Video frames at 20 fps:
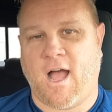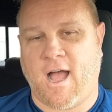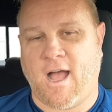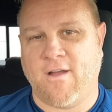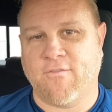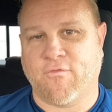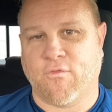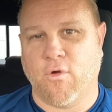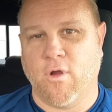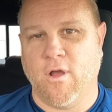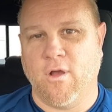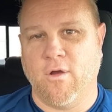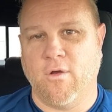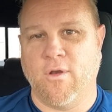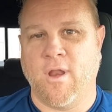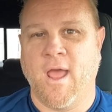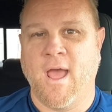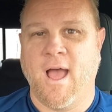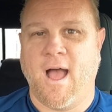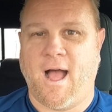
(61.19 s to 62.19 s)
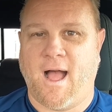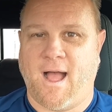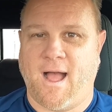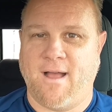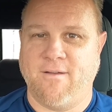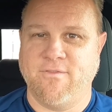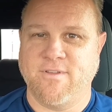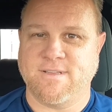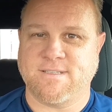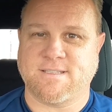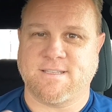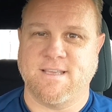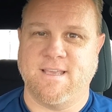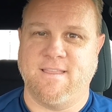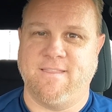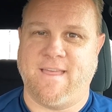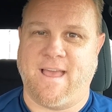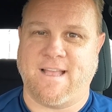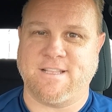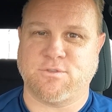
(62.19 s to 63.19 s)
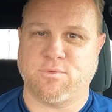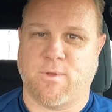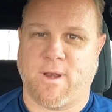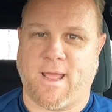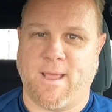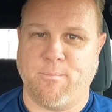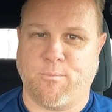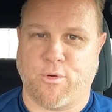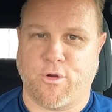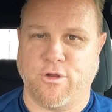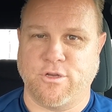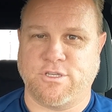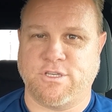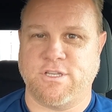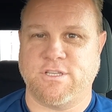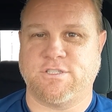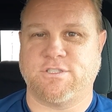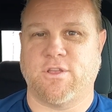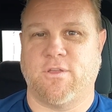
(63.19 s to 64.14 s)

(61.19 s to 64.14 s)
Off-Road. Obviously, that's what I purchased,